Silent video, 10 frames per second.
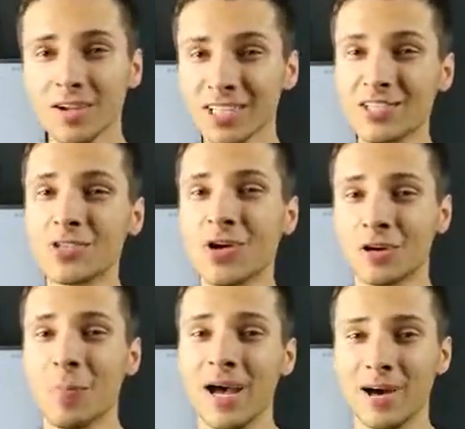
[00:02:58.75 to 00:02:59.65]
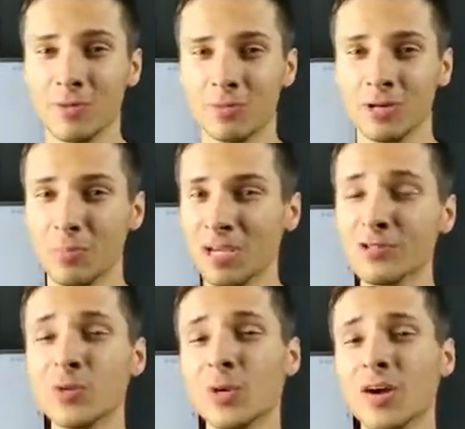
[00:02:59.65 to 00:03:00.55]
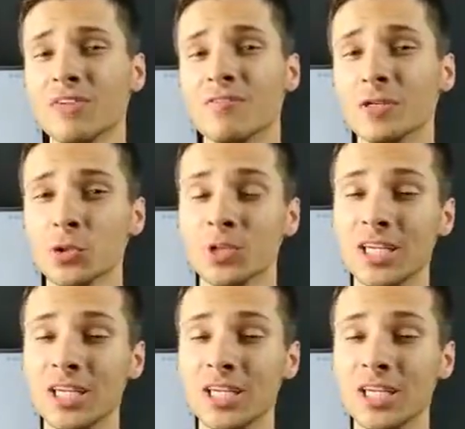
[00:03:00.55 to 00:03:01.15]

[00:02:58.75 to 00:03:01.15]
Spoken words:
Now, let's talk power. Now, because we don't have an official